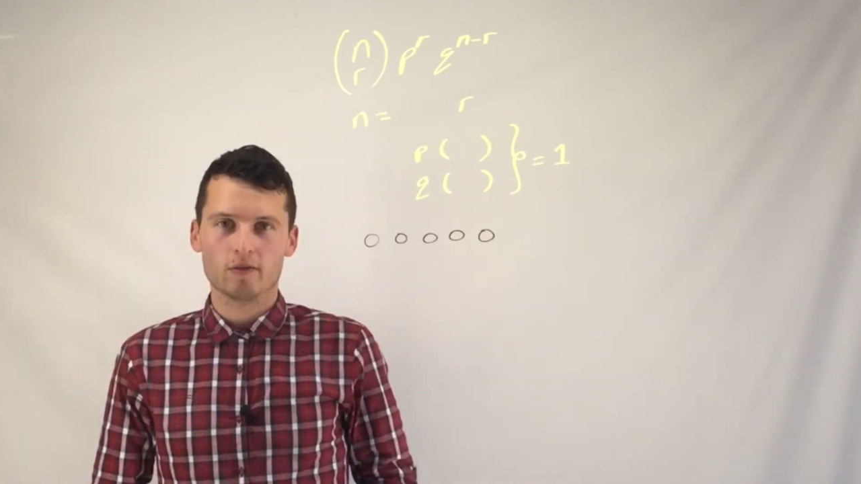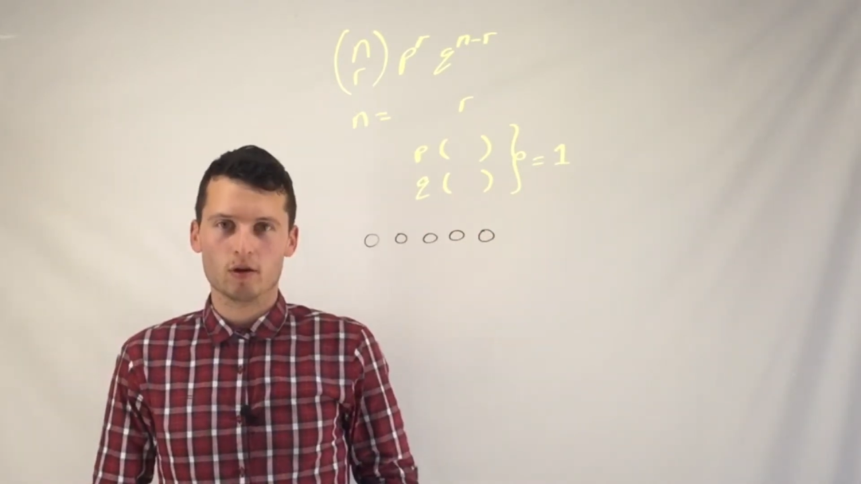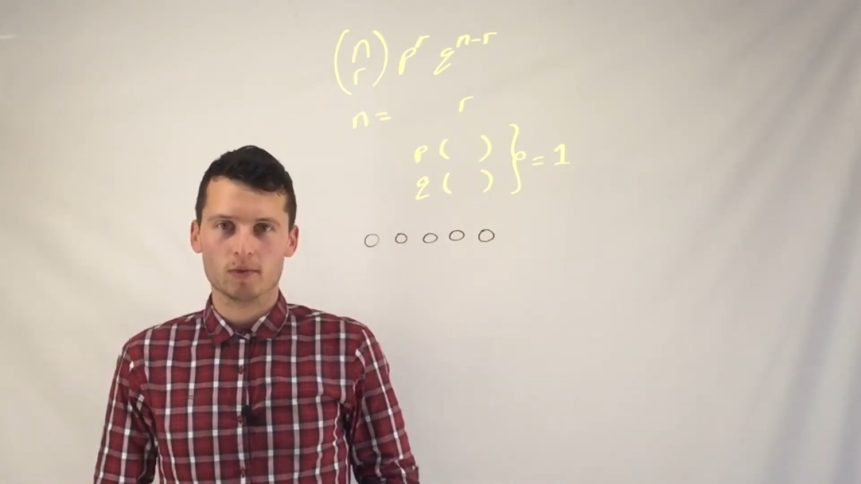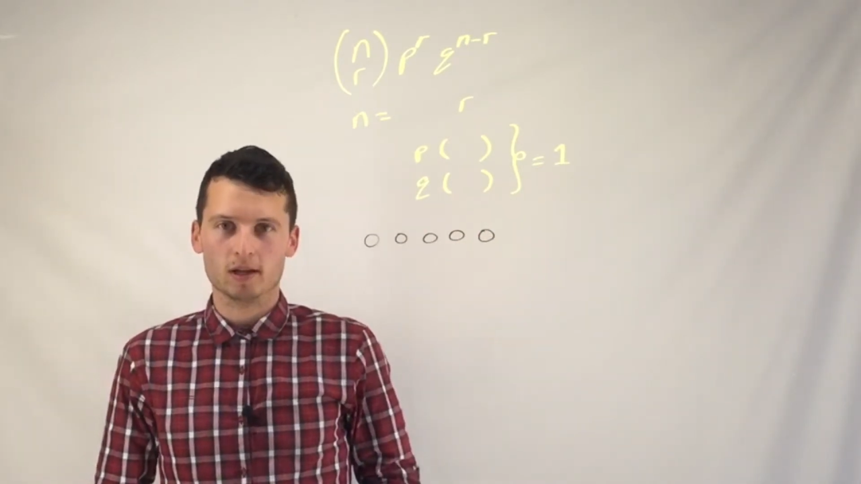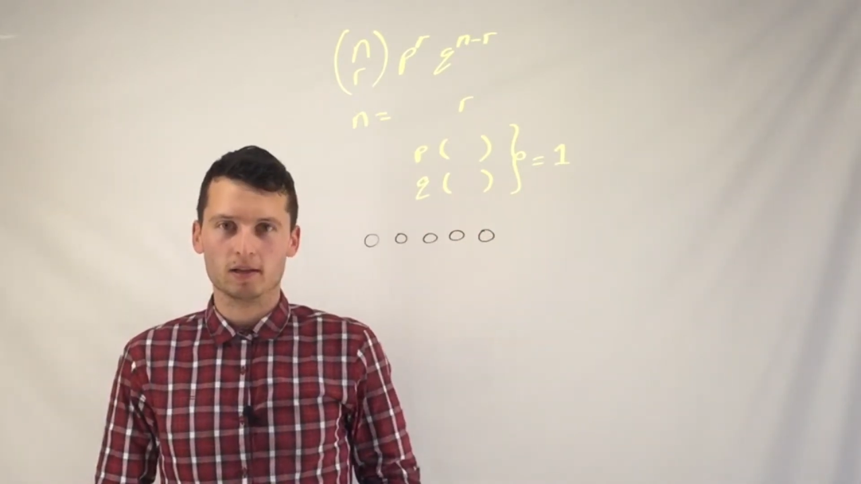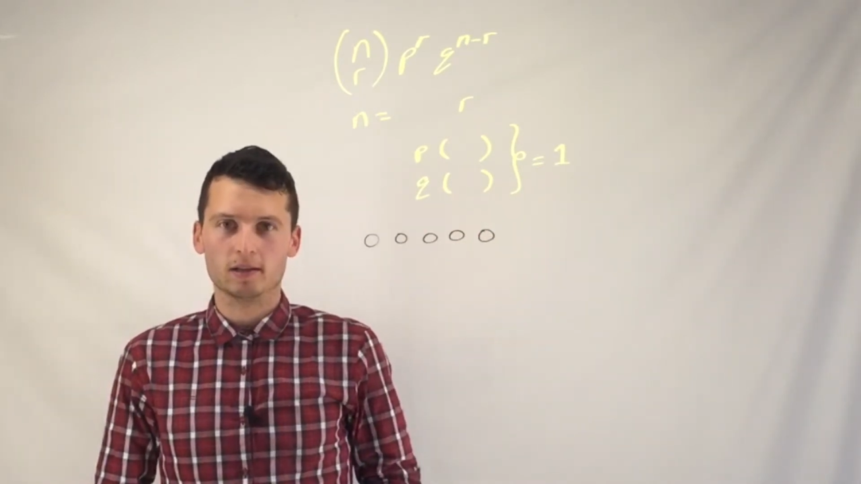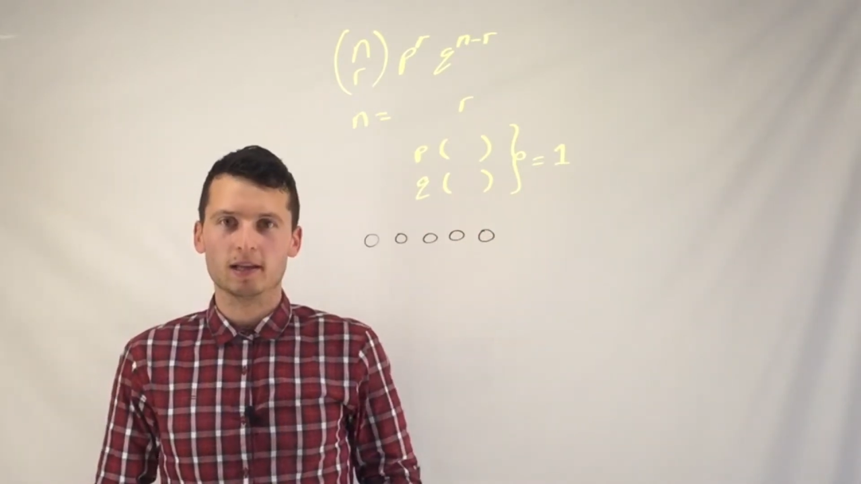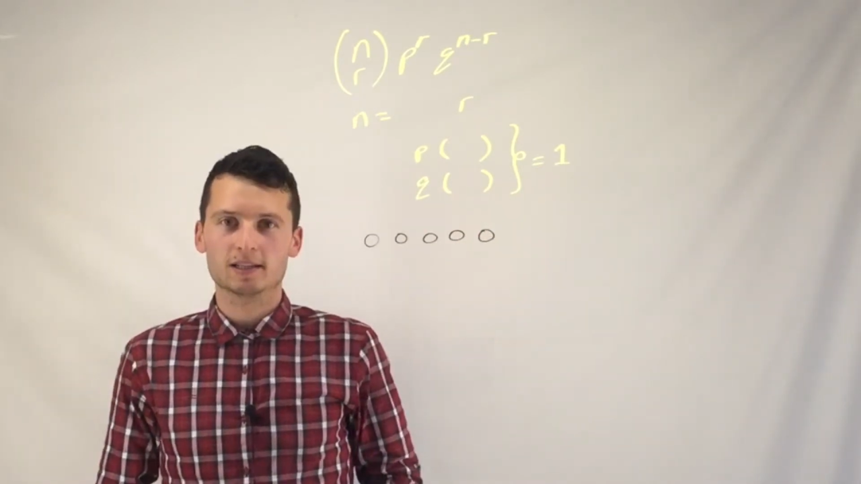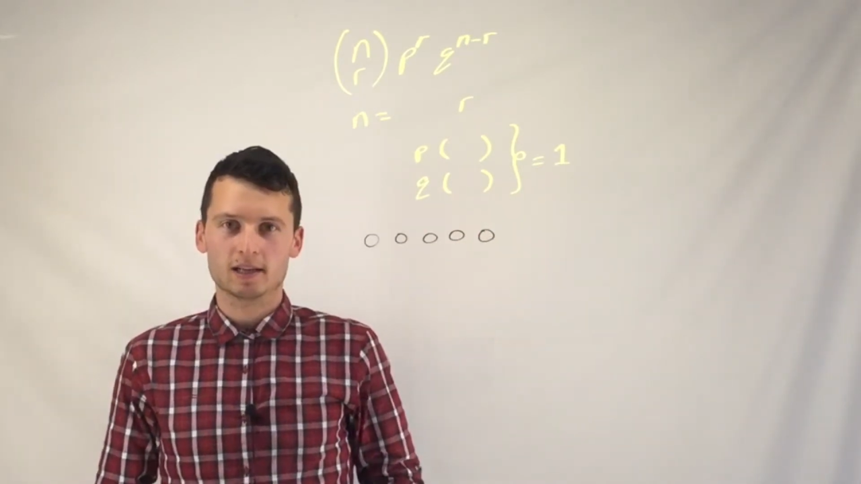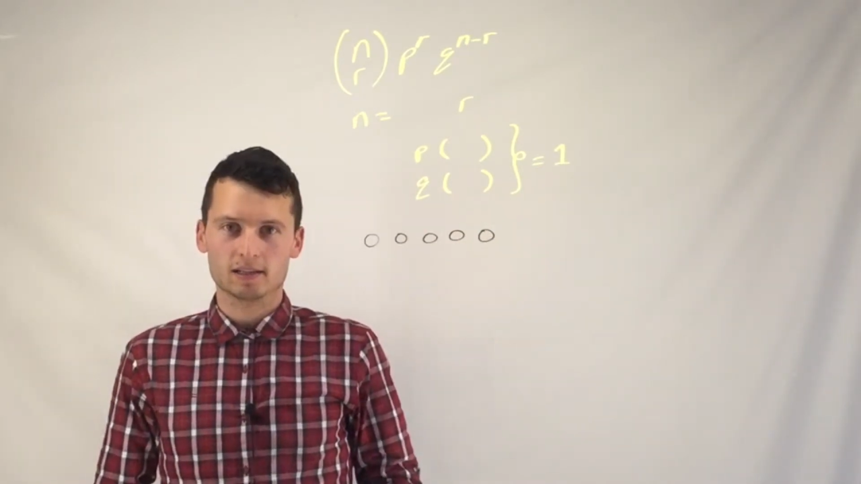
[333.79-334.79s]
formula,
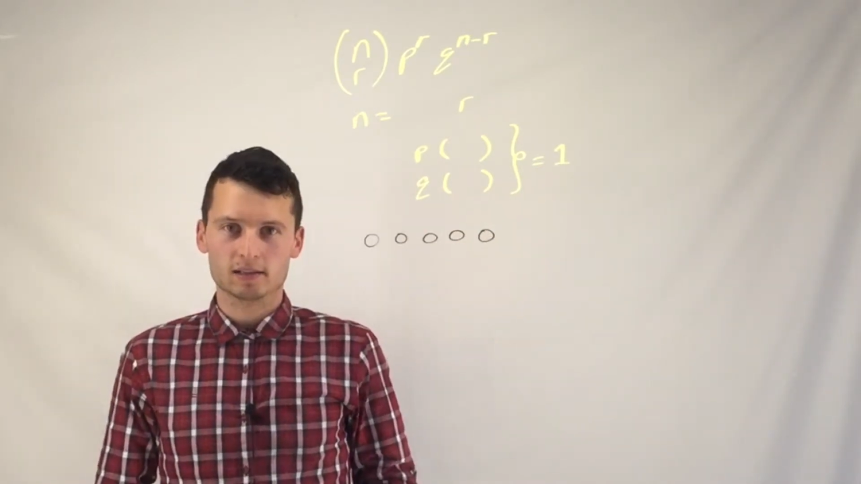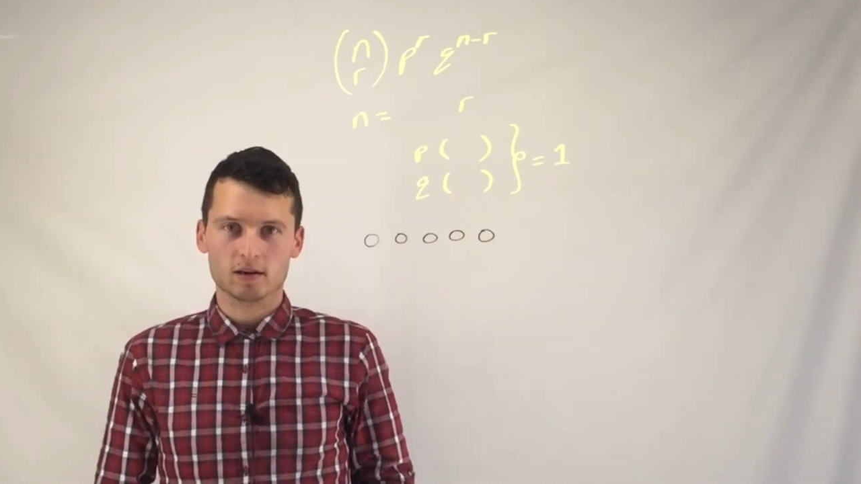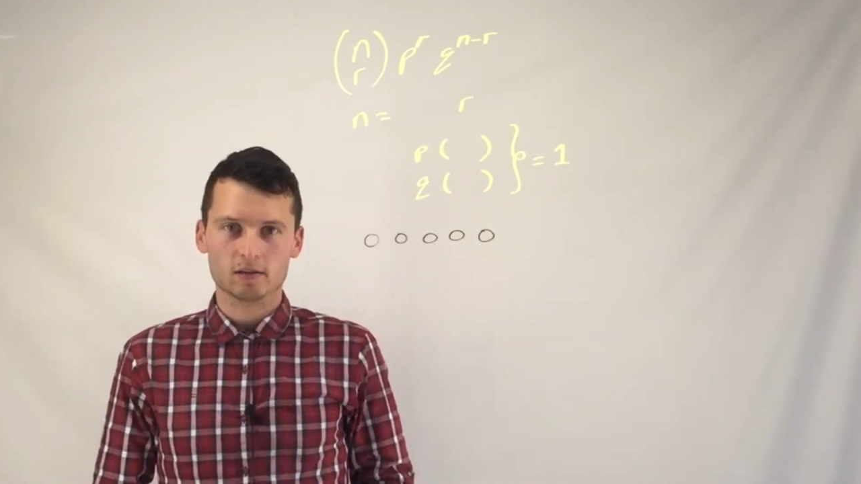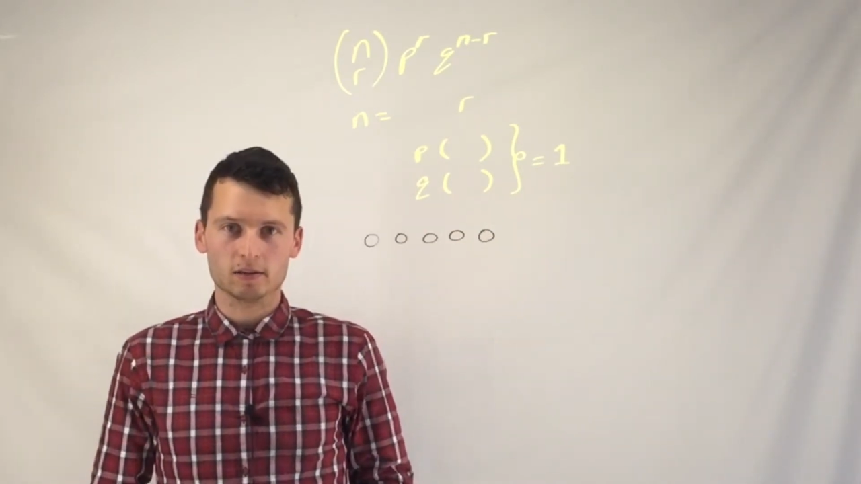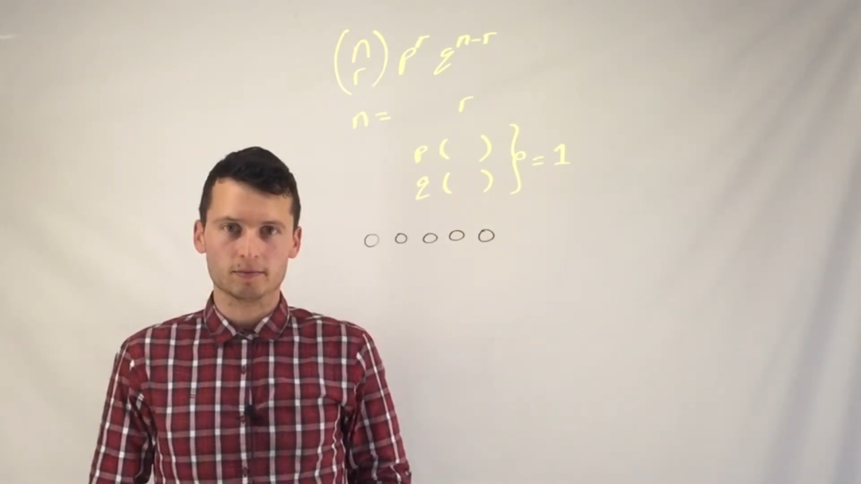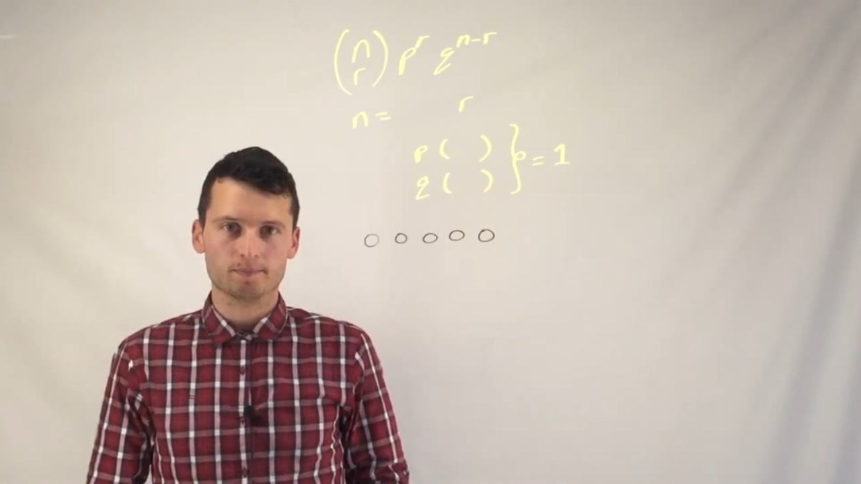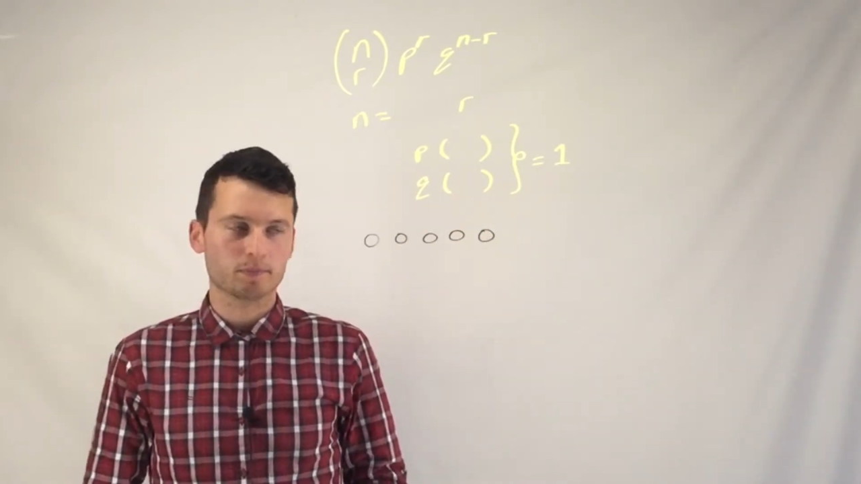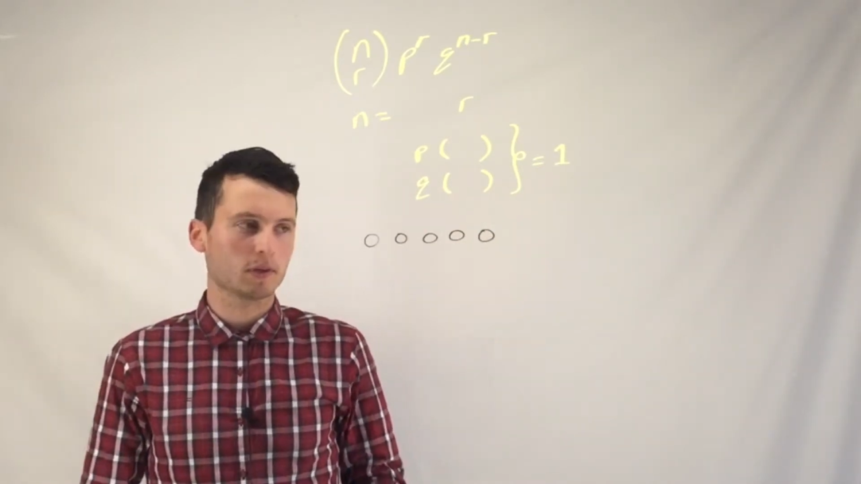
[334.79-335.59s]
let's get started.